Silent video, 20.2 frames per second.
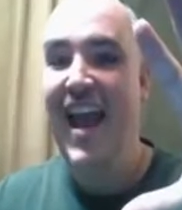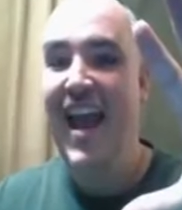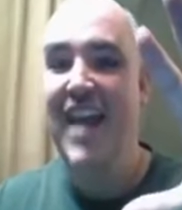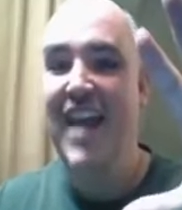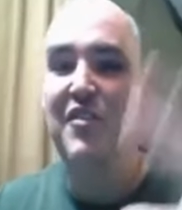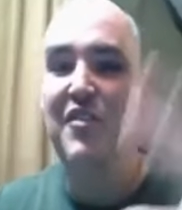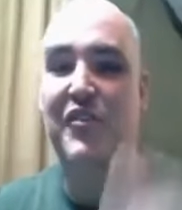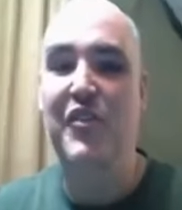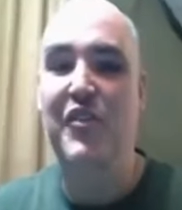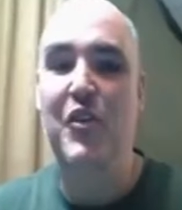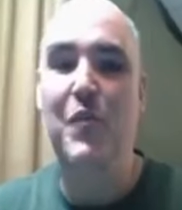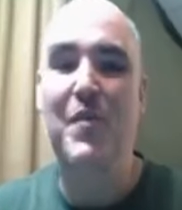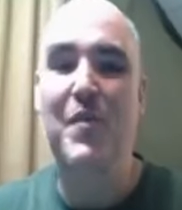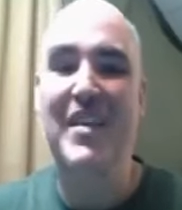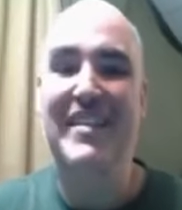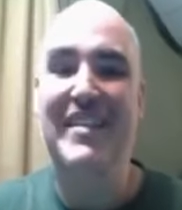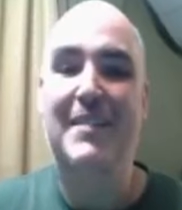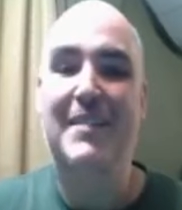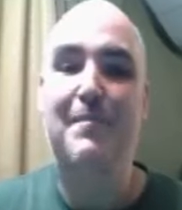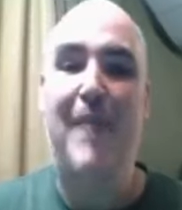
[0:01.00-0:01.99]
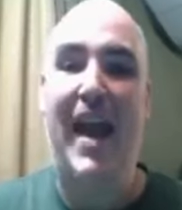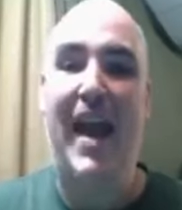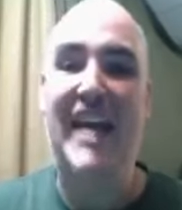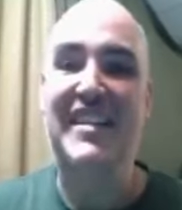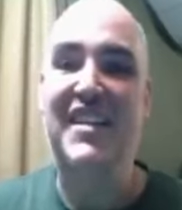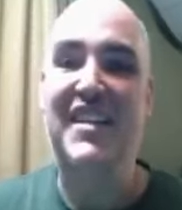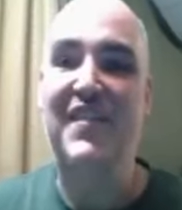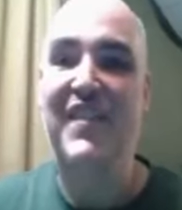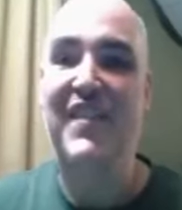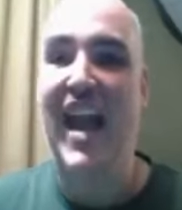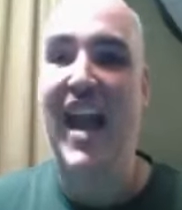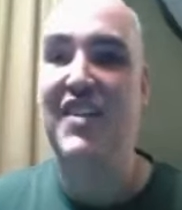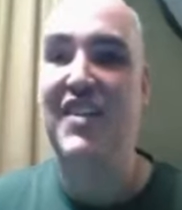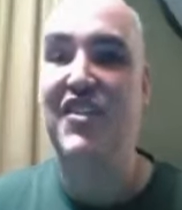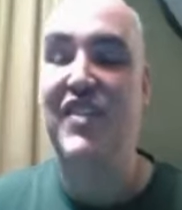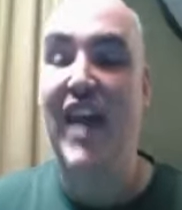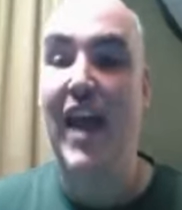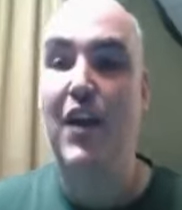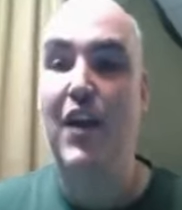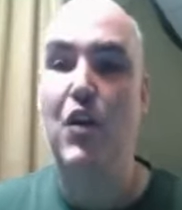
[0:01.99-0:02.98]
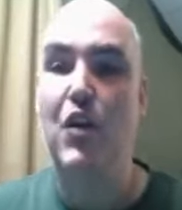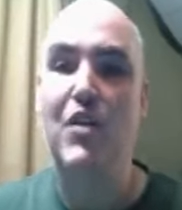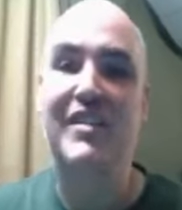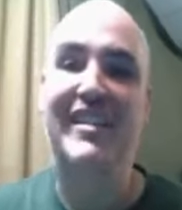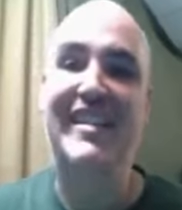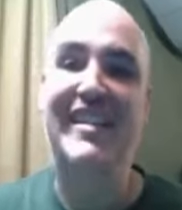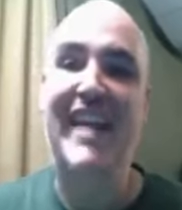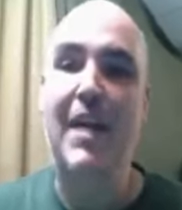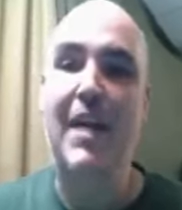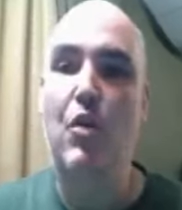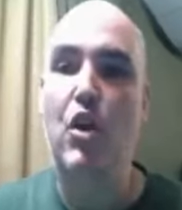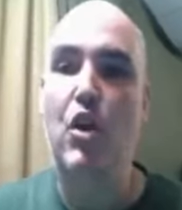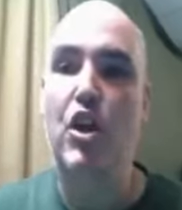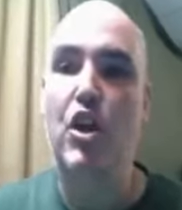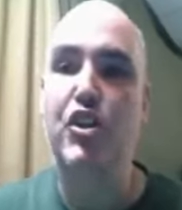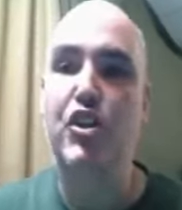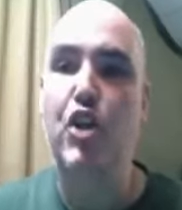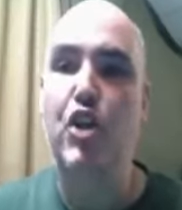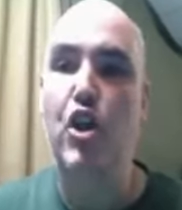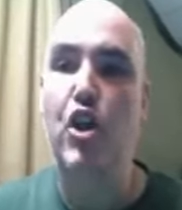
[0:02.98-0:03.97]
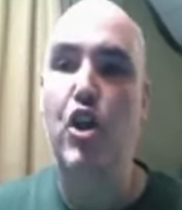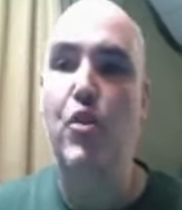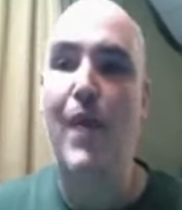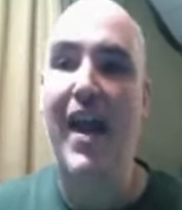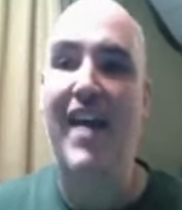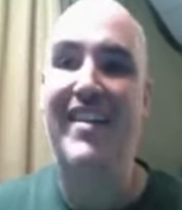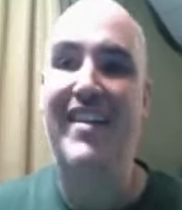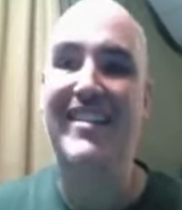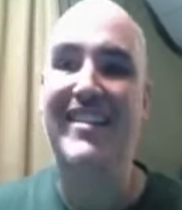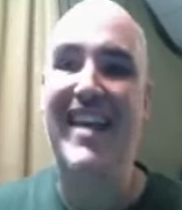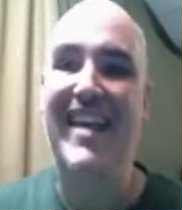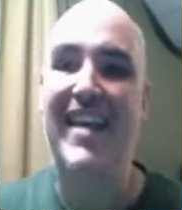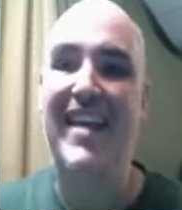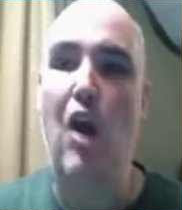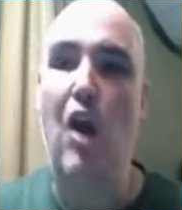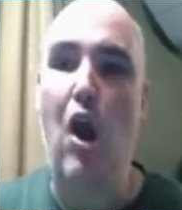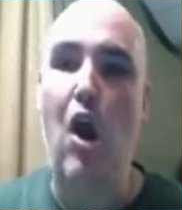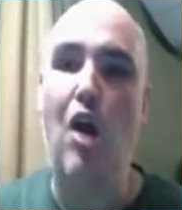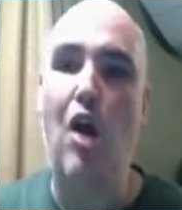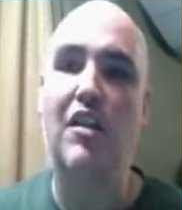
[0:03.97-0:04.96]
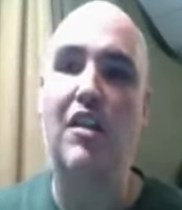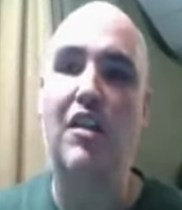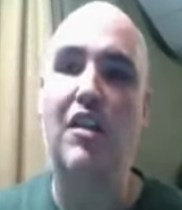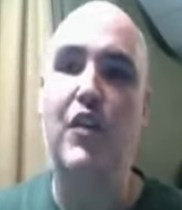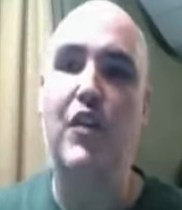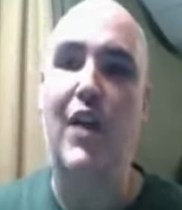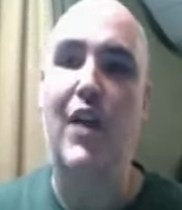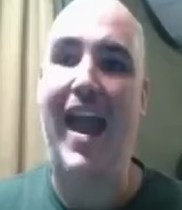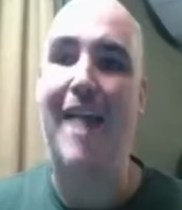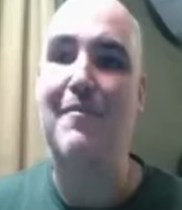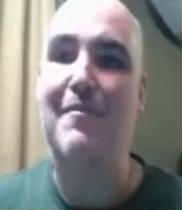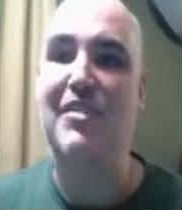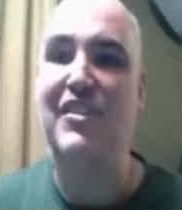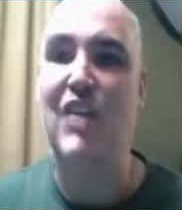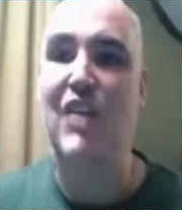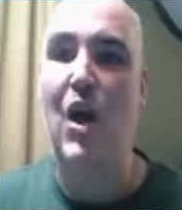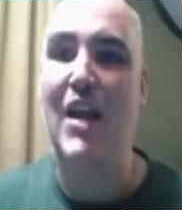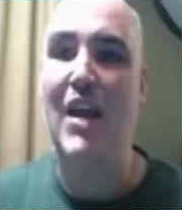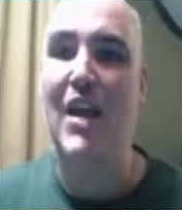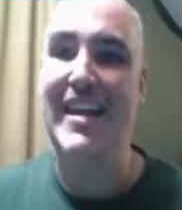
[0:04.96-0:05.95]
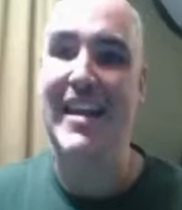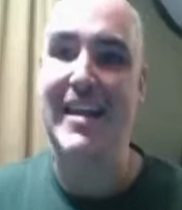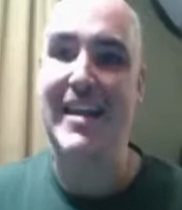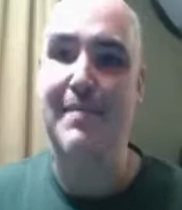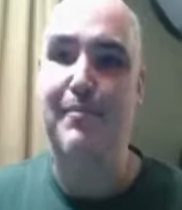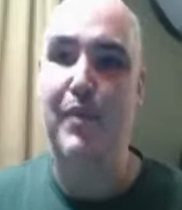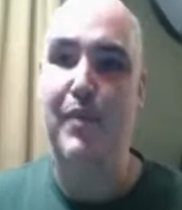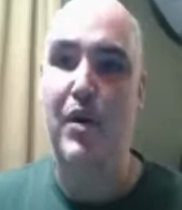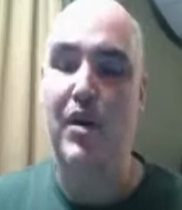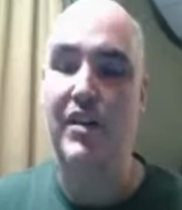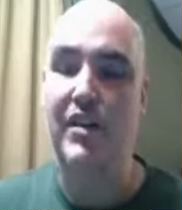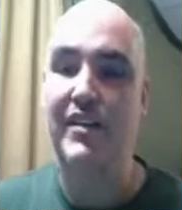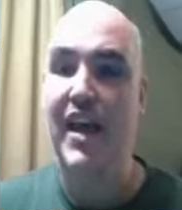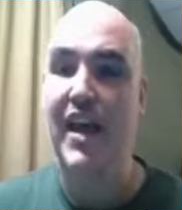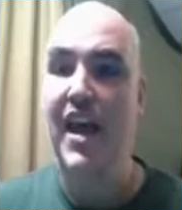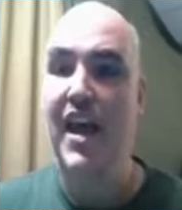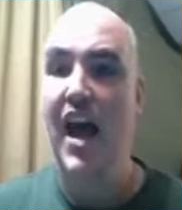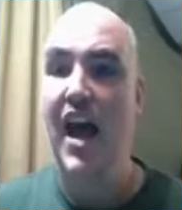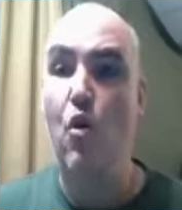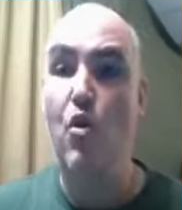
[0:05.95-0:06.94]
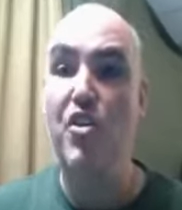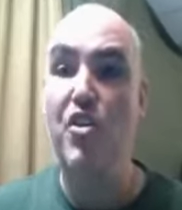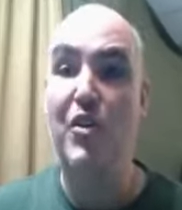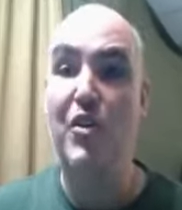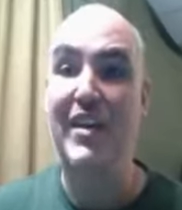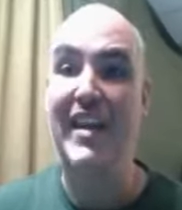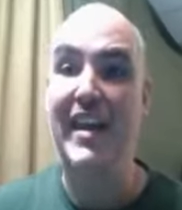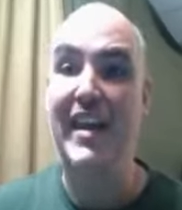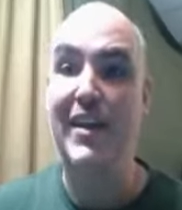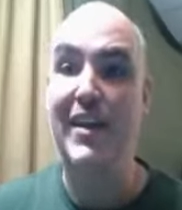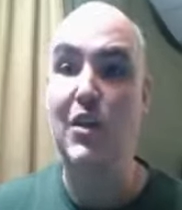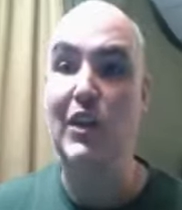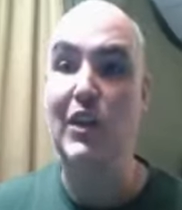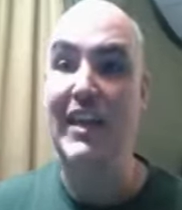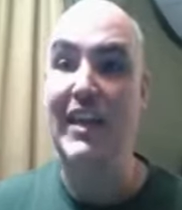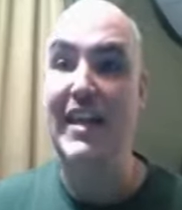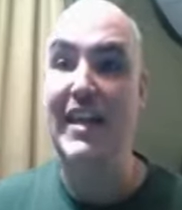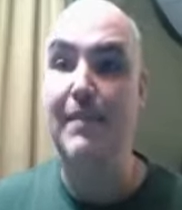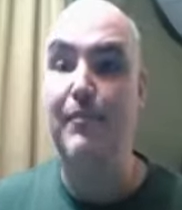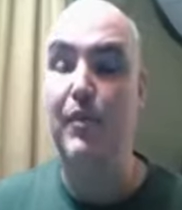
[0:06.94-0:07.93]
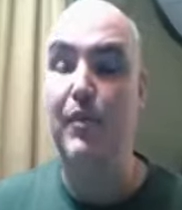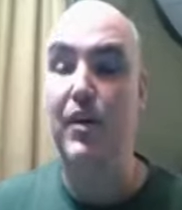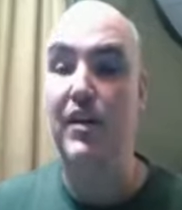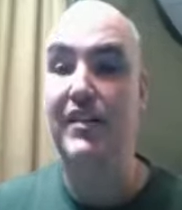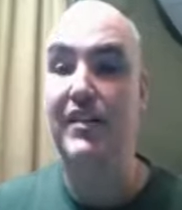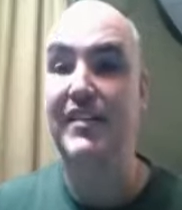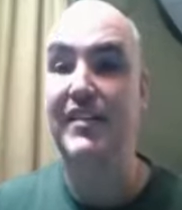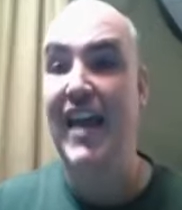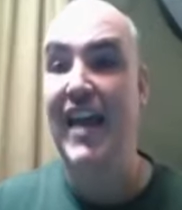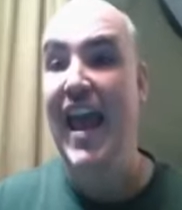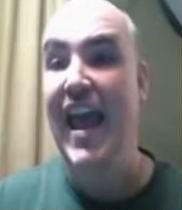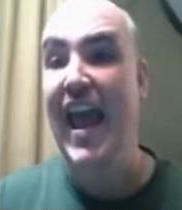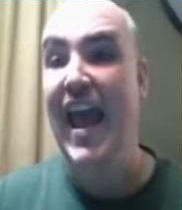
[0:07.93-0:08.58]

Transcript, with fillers: Hey YouTube, this is Passive Cash Stacker and today we're going to show you how to take all of your Amazon ebooks or your Kindle ebooks